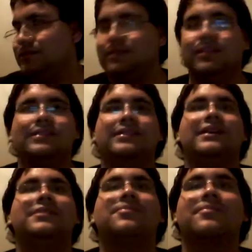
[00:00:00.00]
Uh,
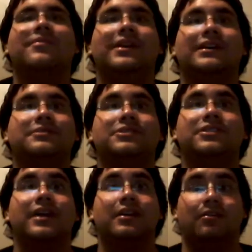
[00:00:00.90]
and yeah, it was
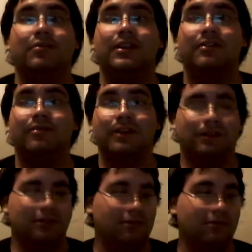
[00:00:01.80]
just like a really,
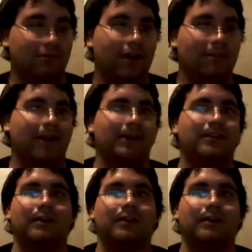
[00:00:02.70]
really great match.